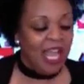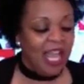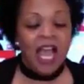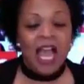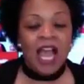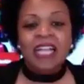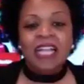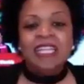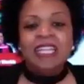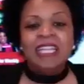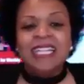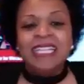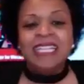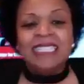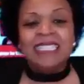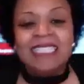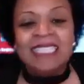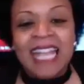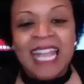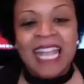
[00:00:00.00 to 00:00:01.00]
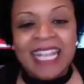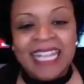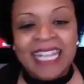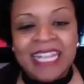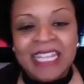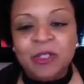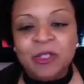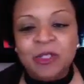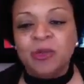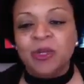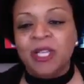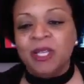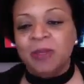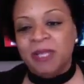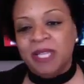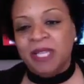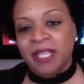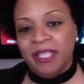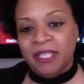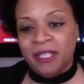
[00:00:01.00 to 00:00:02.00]
And then a second dream
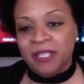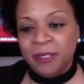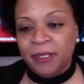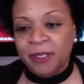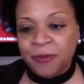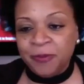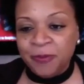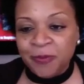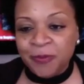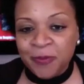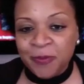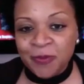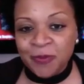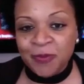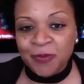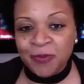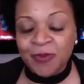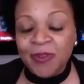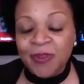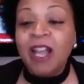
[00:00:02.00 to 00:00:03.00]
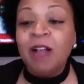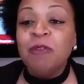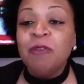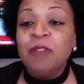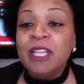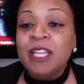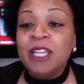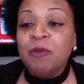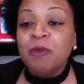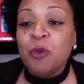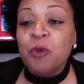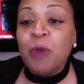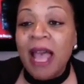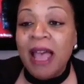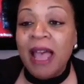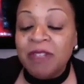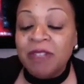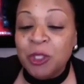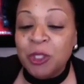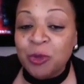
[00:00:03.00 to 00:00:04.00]
killer. Now, if any of you
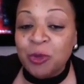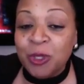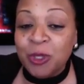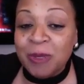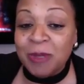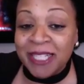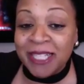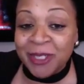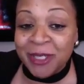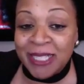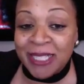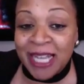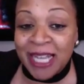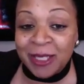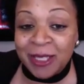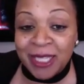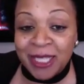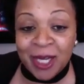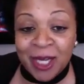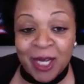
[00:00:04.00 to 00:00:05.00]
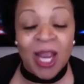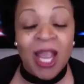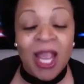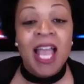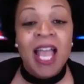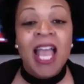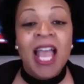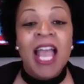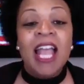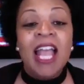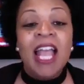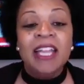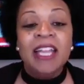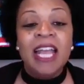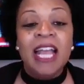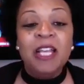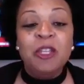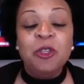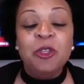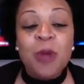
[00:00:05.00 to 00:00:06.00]
have any dream killers out there and
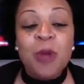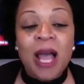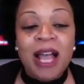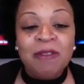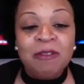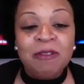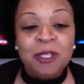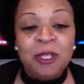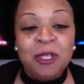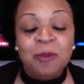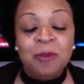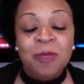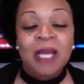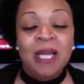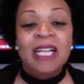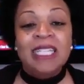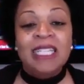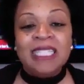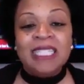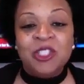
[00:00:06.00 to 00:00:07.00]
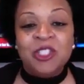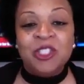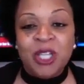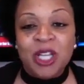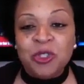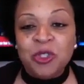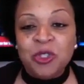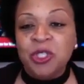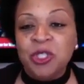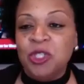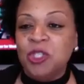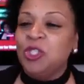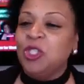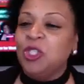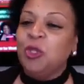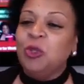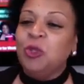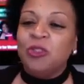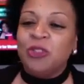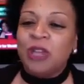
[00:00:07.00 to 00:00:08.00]
that you have some suggestions,
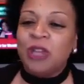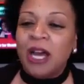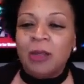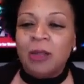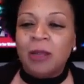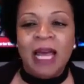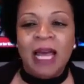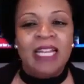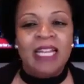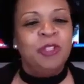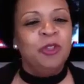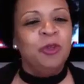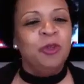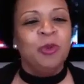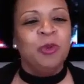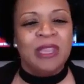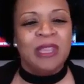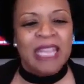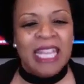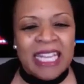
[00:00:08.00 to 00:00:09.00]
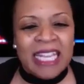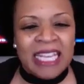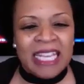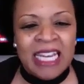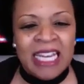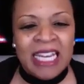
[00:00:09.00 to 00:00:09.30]
you thought about it, you were thinking,